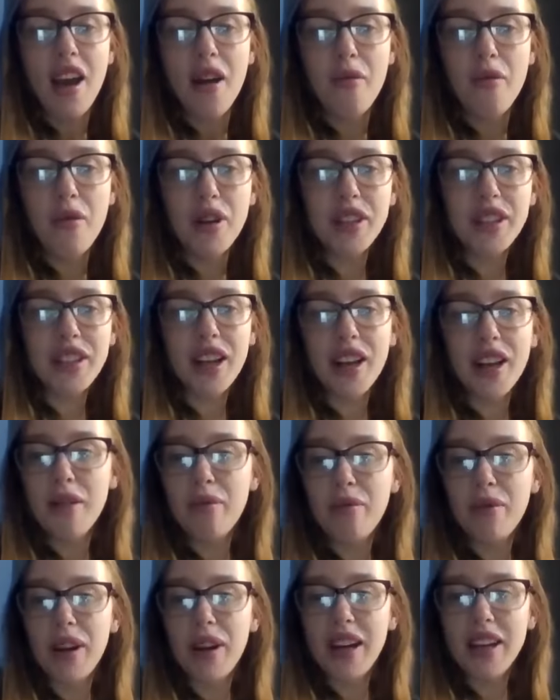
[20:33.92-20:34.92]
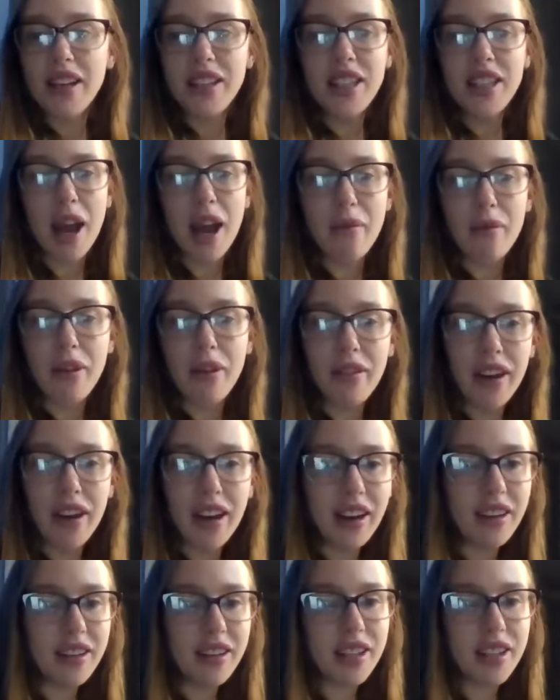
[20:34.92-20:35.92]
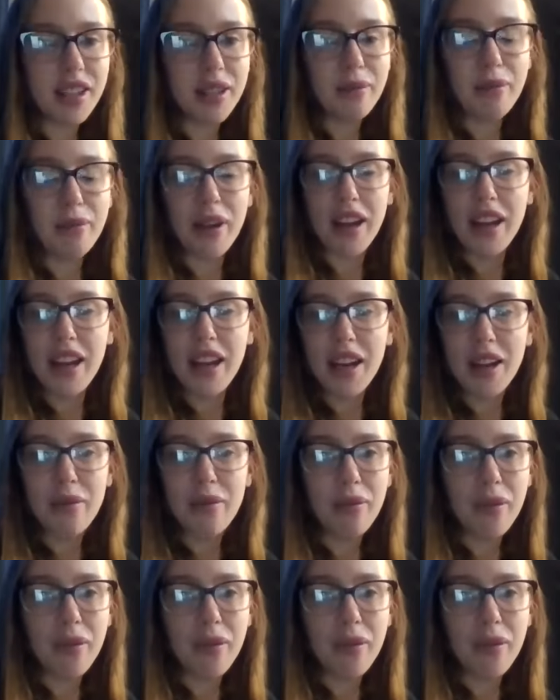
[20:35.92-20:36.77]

I was going to bring Gemma in to speak,